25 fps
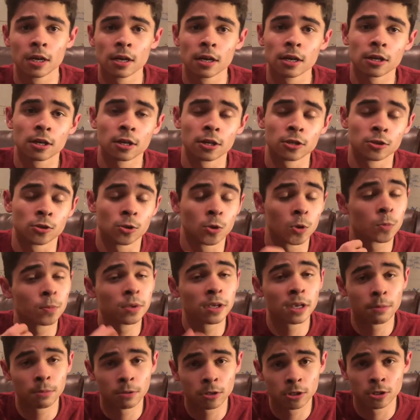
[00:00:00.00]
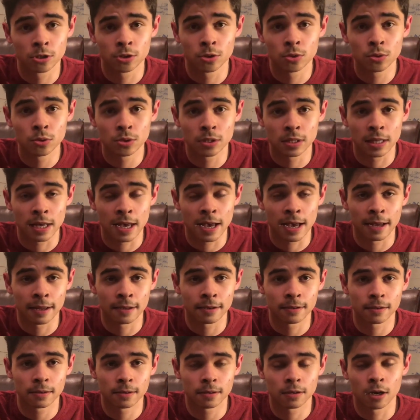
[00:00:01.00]
because you'll be able to use
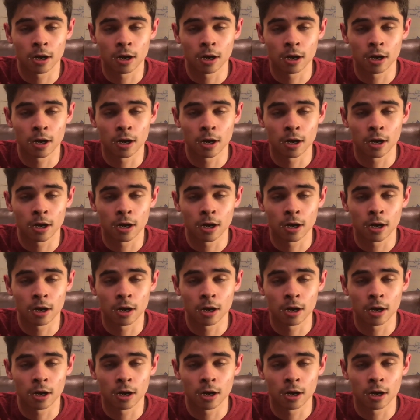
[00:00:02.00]
that.